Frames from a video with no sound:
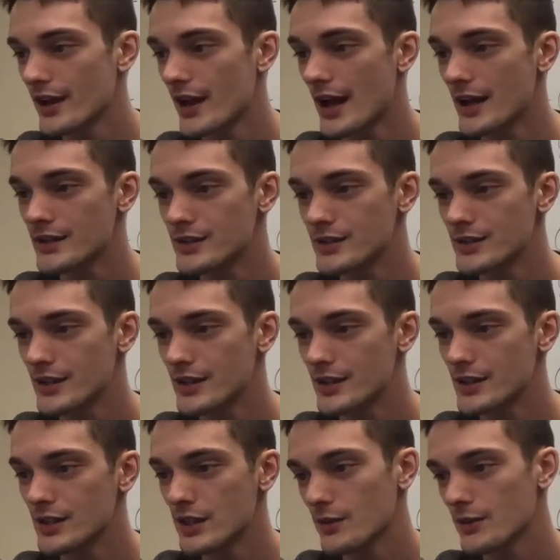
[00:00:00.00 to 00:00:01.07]
SD
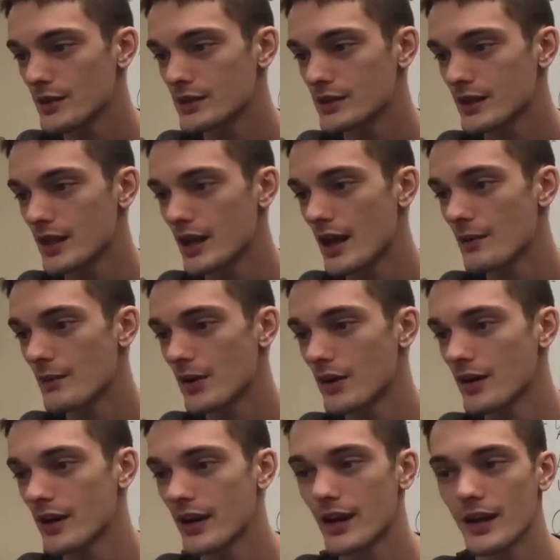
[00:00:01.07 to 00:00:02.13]
sequence in
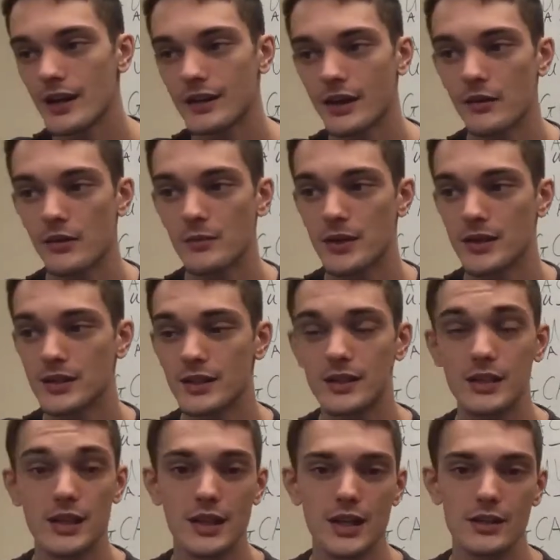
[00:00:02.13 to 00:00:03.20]
mRNA, that would be
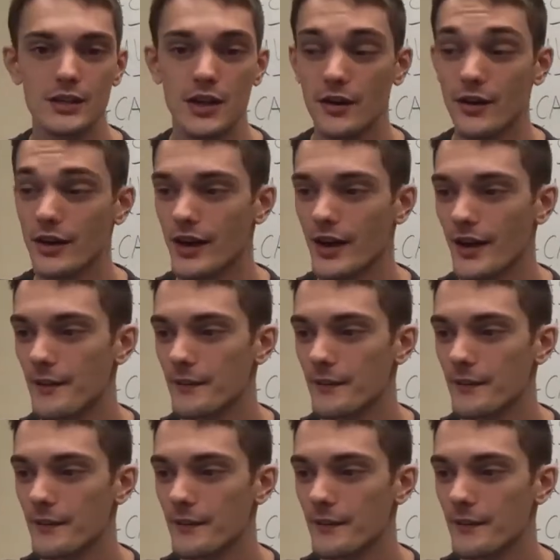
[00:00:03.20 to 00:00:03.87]
16S RNA.